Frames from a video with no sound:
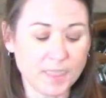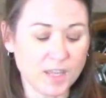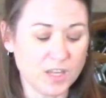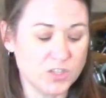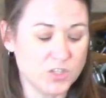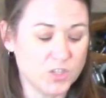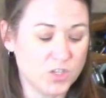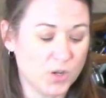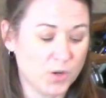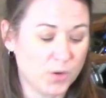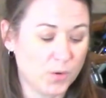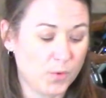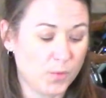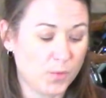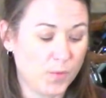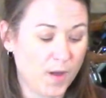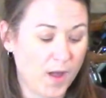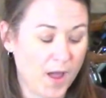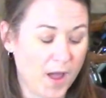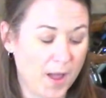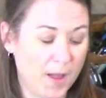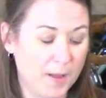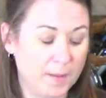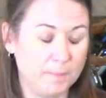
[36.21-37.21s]
So
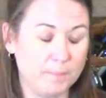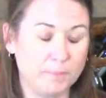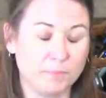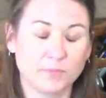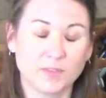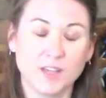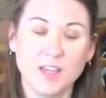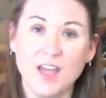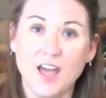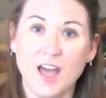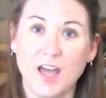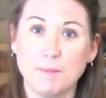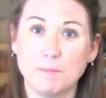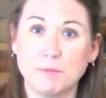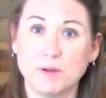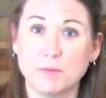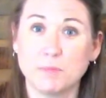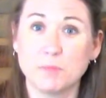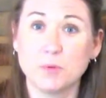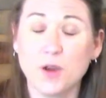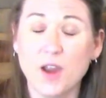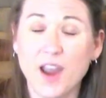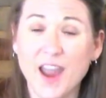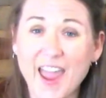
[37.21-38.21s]
um, I'm gonna
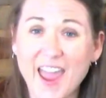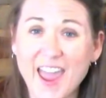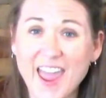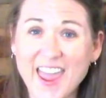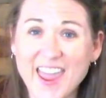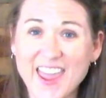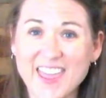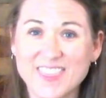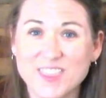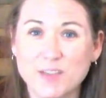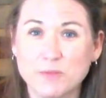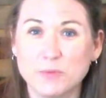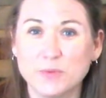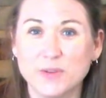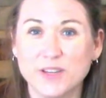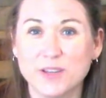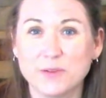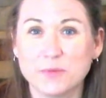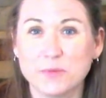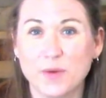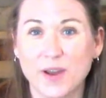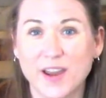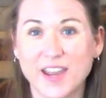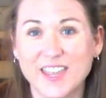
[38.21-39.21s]
pray and then we'll
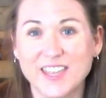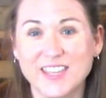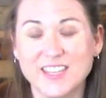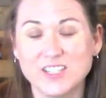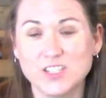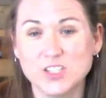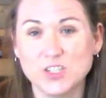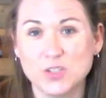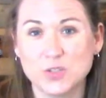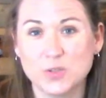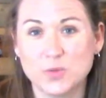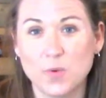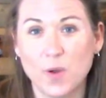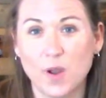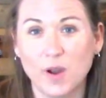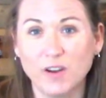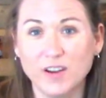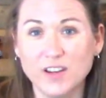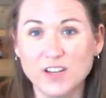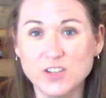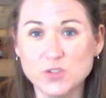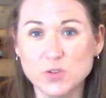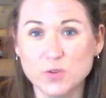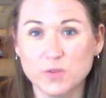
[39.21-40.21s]
get right into our
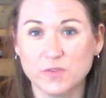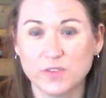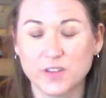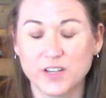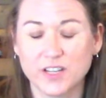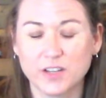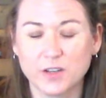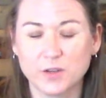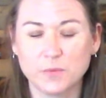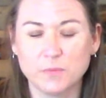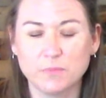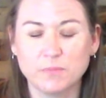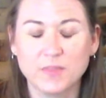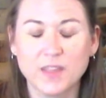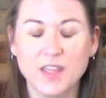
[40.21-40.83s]
intro video.